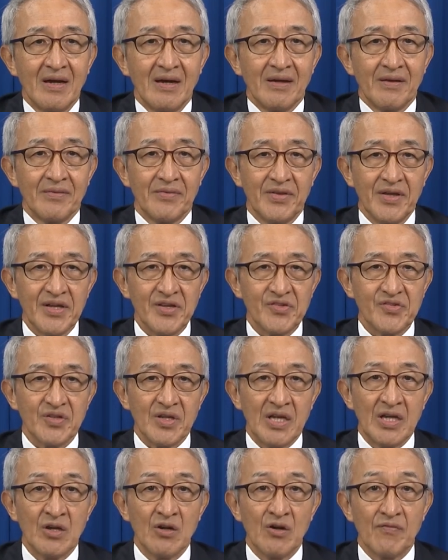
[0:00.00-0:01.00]
This
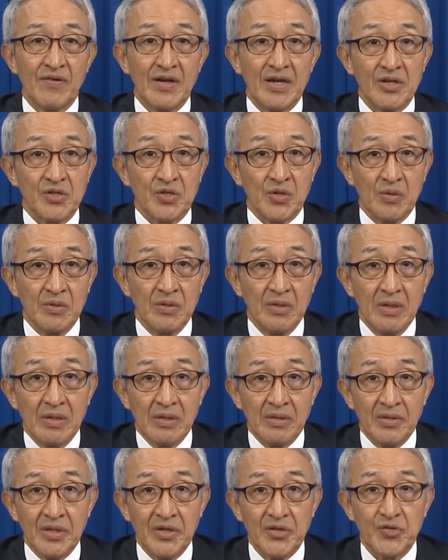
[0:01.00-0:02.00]
innovation
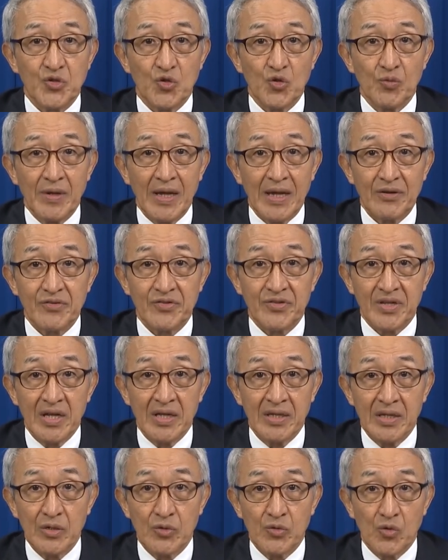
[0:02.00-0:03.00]
needs to be
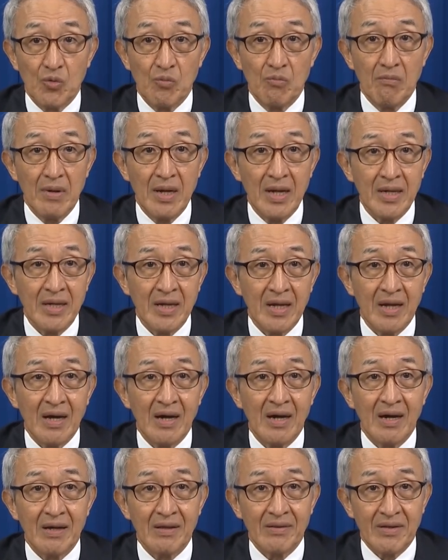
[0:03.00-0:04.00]
extended to many
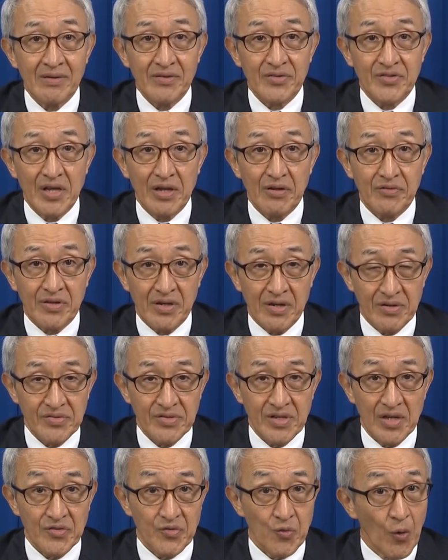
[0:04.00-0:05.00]
other sectors
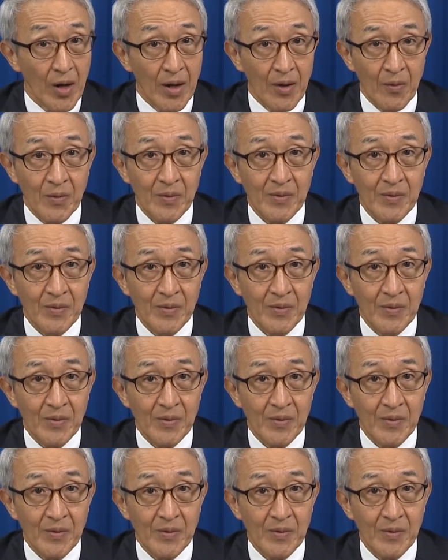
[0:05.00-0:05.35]
as well.